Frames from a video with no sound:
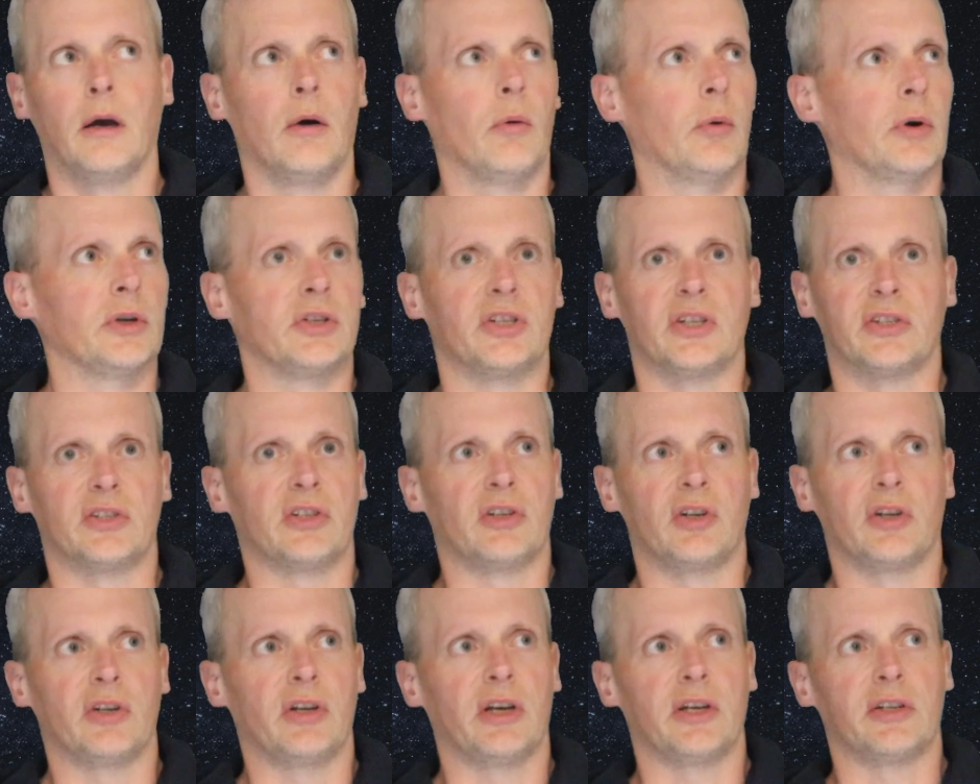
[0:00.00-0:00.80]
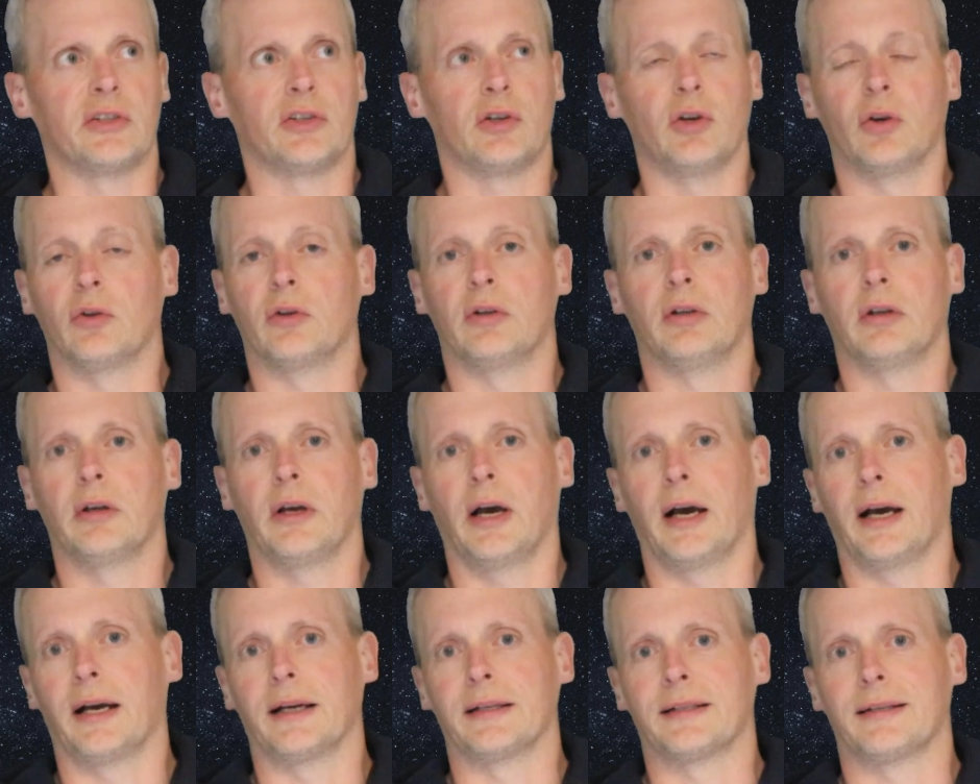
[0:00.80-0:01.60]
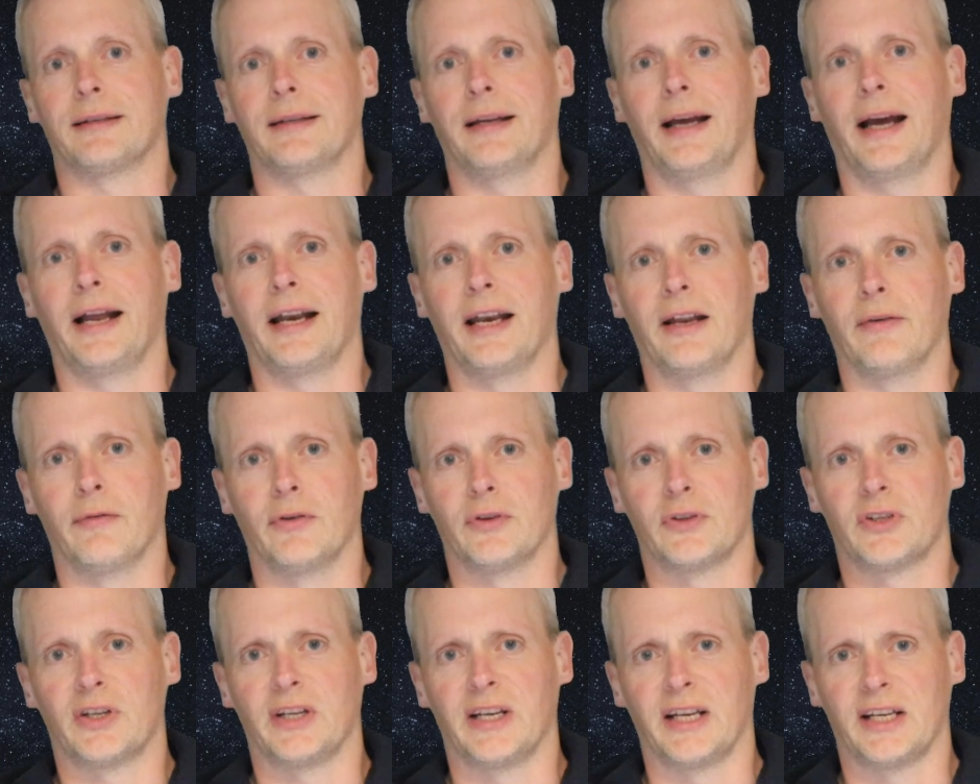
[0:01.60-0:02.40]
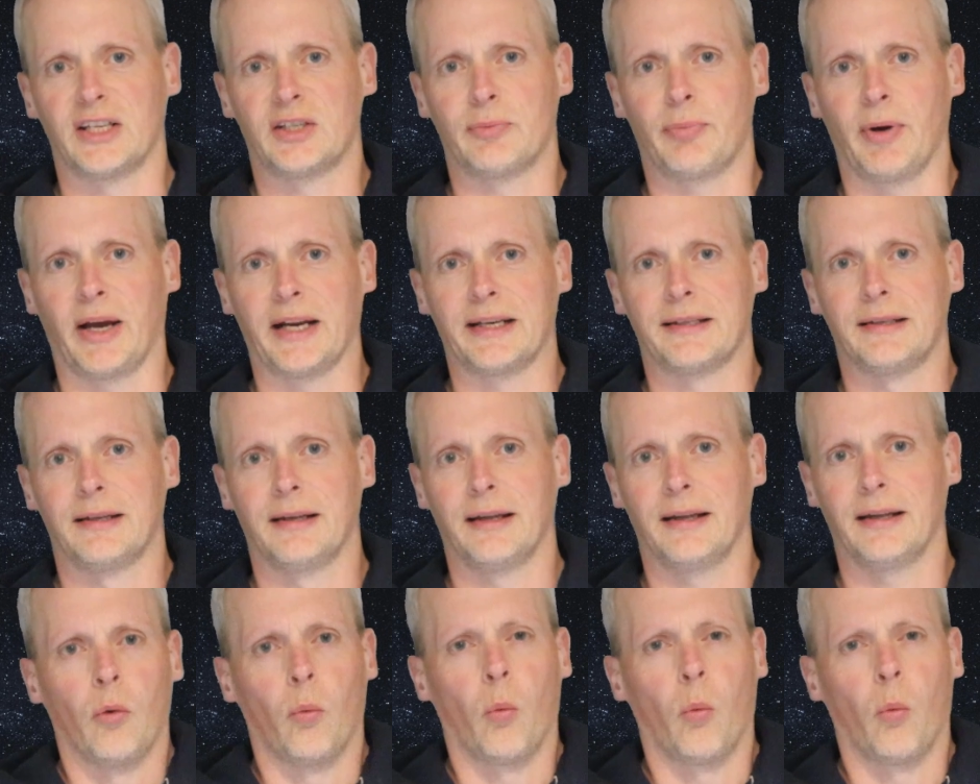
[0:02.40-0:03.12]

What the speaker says: which is as good as any of us can expect.